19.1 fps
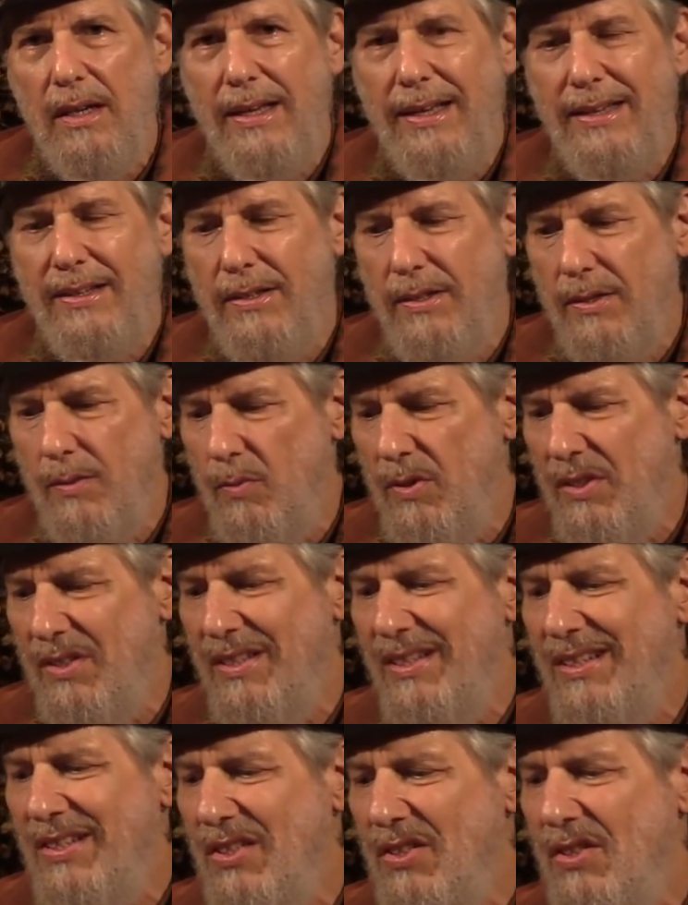And it was
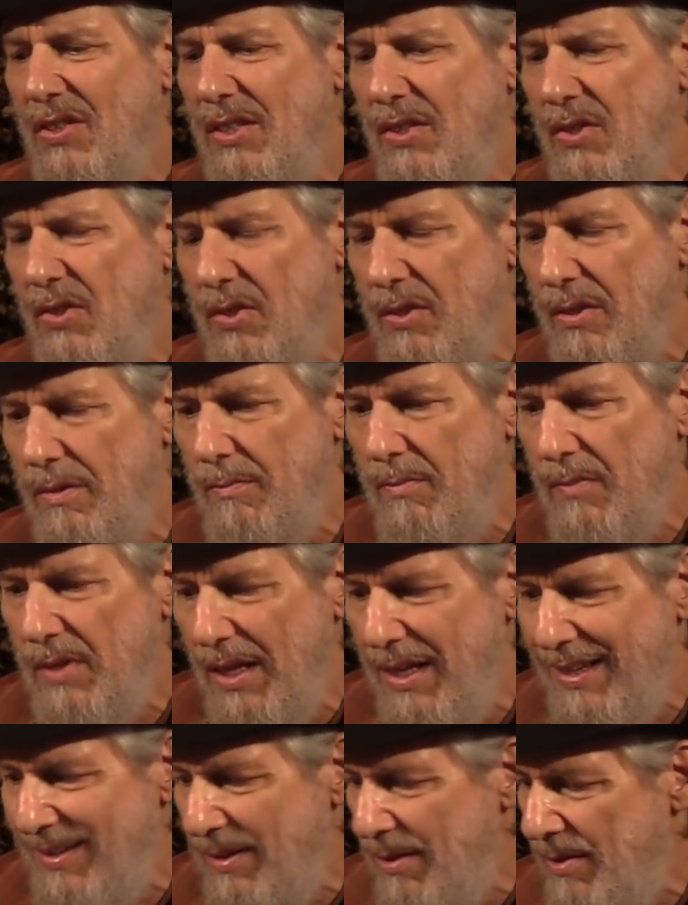this system
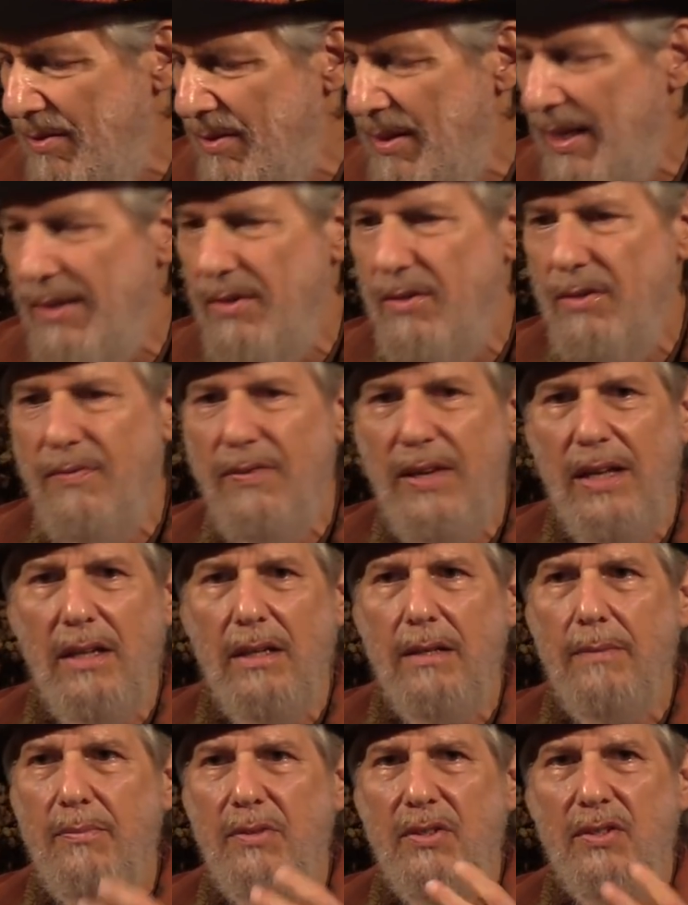then that
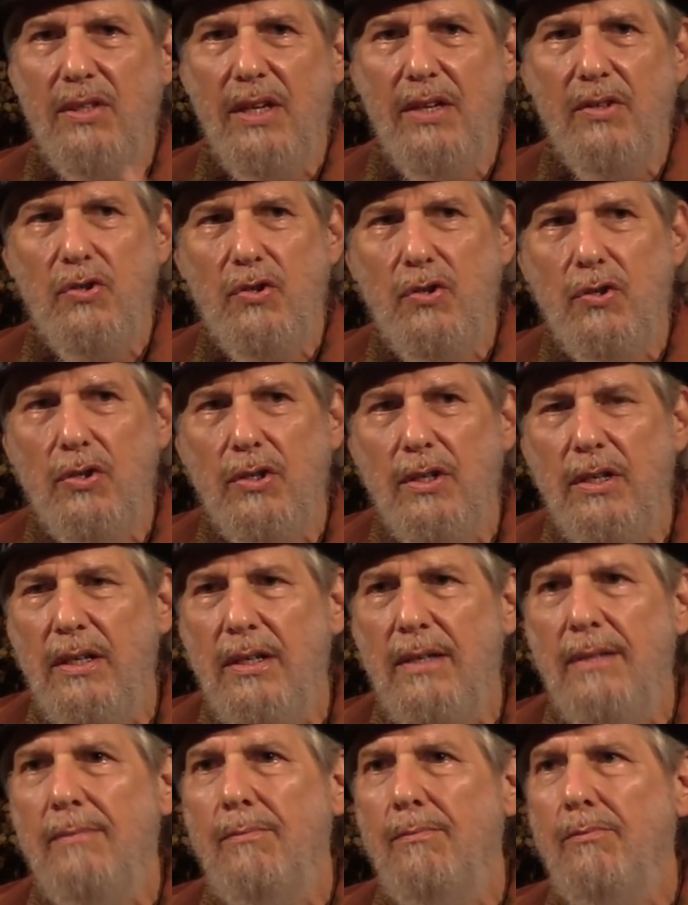developed such
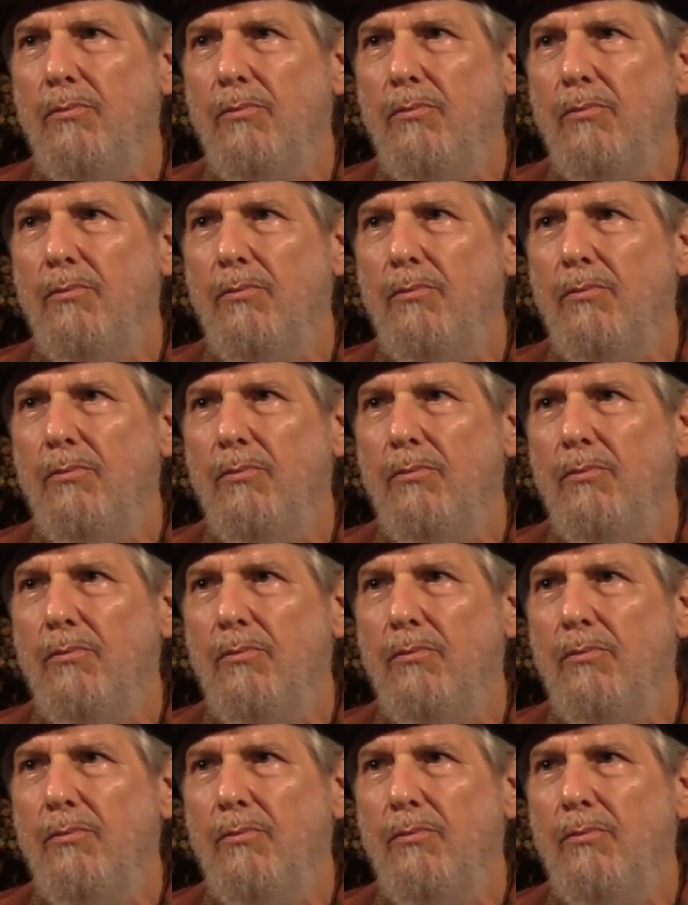uh,